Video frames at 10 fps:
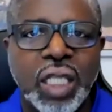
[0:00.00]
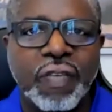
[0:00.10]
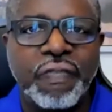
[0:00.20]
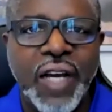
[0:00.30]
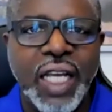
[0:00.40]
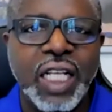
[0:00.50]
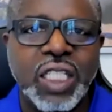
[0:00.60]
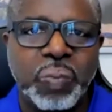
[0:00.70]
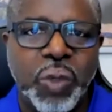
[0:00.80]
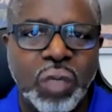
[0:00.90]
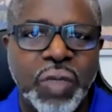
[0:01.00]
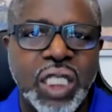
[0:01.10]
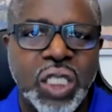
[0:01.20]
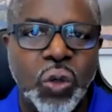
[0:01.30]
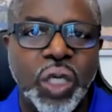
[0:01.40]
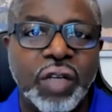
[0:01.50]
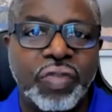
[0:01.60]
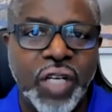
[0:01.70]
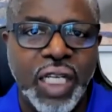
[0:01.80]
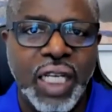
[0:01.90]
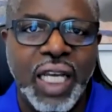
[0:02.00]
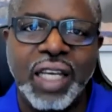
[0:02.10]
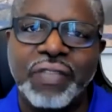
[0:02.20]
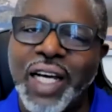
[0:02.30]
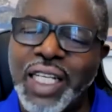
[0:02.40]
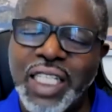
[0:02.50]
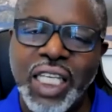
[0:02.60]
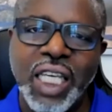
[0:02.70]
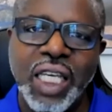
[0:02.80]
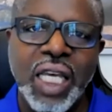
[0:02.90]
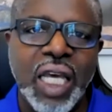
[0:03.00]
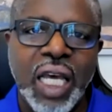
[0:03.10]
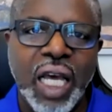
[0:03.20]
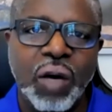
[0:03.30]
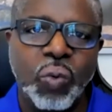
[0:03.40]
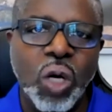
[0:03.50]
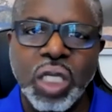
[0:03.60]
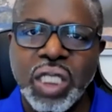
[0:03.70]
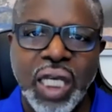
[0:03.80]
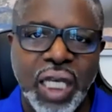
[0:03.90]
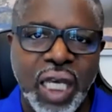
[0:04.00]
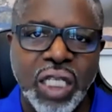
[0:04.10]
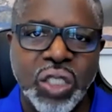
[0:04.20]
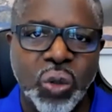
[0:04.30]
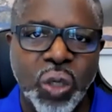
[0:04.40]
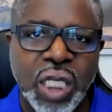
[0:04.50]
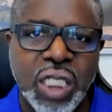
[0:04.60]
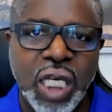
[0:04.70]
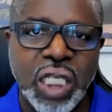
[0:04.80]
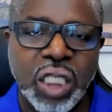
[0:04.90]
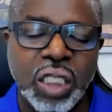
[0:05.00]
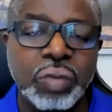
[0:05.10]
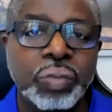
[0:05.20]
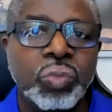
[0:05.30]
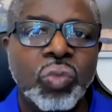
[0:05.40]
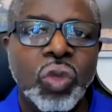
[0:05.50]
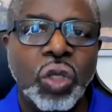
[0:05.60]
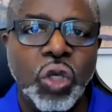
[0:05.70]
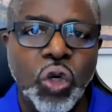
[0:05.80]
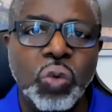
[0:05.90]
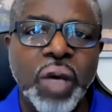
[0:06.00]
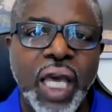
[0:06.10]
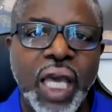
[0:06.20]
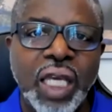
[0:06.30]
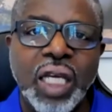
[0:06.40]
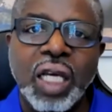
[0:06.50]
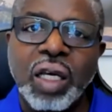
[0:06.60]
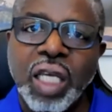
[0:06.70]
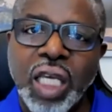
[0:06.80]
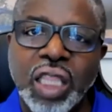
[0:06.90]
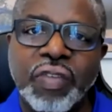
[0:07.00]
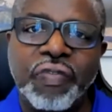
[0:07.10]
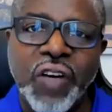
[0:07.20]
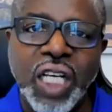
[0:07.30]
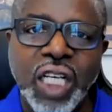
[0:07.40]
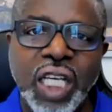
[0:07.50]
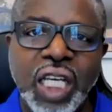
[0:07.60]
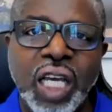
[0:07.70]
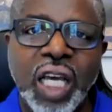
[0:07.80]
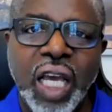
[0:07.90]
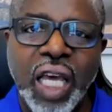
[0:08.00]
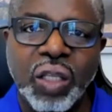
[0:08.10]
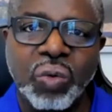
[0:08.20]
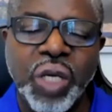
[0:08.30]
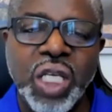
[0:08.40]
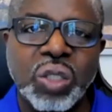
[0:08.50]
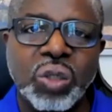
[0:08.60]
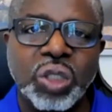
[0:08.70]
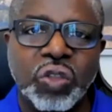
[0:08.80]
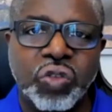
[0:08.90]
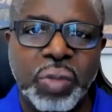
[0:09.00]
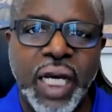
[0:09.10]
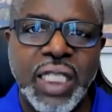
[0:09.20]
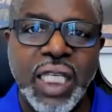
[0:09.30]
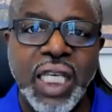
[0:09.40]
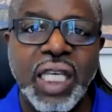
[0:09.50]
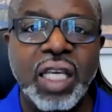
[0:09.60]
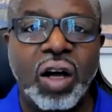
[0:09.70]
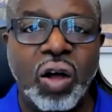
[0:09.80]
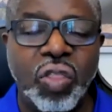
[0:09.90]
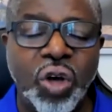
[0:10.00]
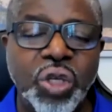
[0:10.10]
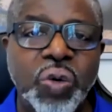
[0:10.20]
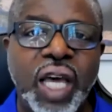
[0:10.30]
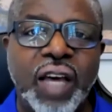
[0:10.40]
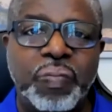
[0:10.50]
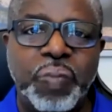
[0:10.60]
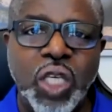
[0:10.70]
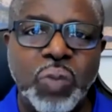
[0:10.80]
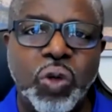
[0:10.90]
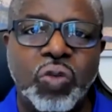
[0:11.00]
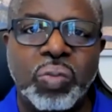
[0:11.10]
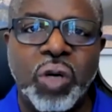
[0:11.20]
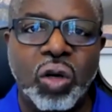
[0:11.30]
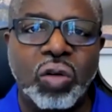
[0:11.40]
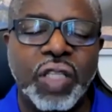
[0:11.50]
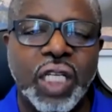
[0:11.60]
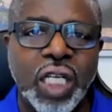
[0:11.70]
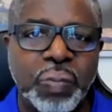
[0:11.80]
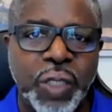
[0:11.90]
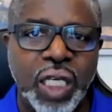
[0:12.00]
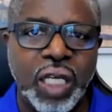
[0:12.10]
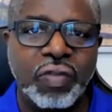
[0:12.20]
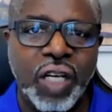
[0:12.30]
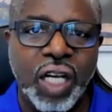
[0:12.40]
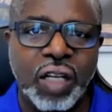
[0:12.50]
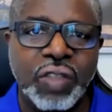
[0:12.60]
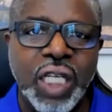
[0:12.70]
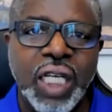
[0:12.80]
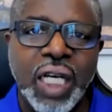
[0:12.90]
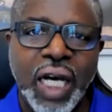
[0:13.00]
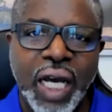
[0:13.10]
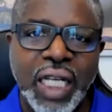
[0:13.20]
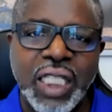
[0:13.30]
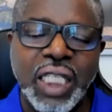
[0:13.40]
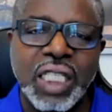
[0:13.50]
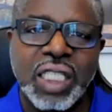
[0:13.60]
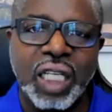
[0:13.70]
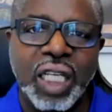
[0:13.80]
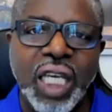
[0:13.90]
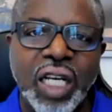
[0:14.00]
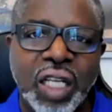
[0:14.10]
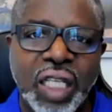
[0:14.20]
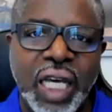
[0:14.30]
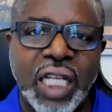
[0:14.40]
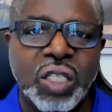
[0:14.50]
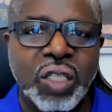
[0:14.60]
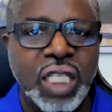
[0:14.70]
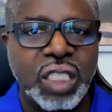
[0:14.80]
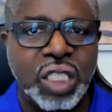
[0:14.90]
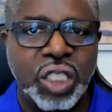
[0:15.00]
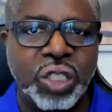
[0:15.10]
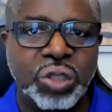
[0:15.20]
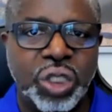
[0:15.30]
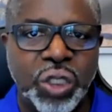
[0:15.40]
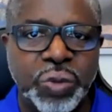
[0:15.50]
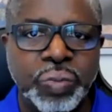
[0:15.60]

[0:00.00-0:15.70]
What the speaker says: finance department is going to fund that. If IT wants to engage an organization, you may get the funding and the resources from IT, although you have people from all over the company involved. IT is the lead on that. So that's the tier 2.